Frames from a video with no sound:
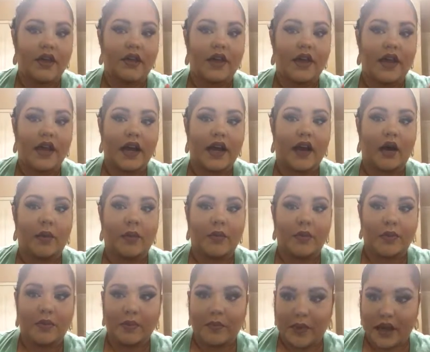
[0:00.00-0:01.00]
that
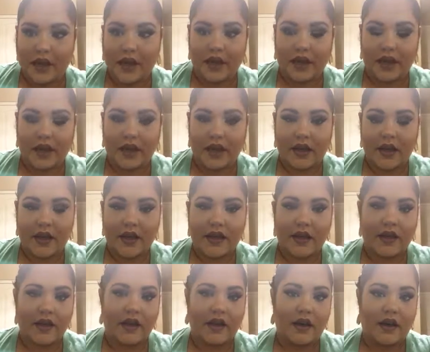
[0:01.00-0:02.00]
help me
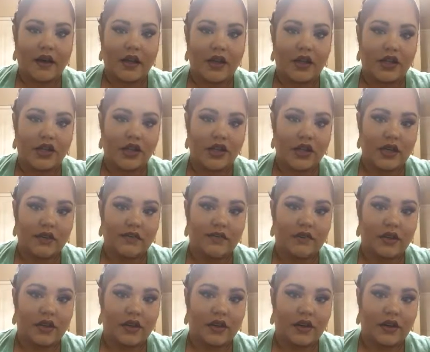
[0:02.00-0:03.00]
achieve
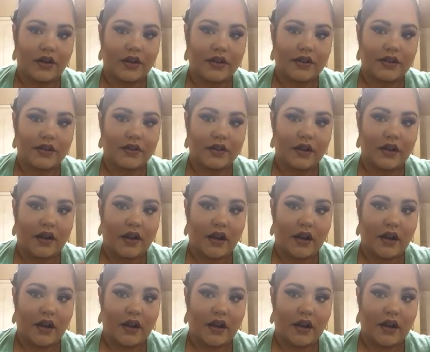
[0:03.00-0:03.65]
the looks that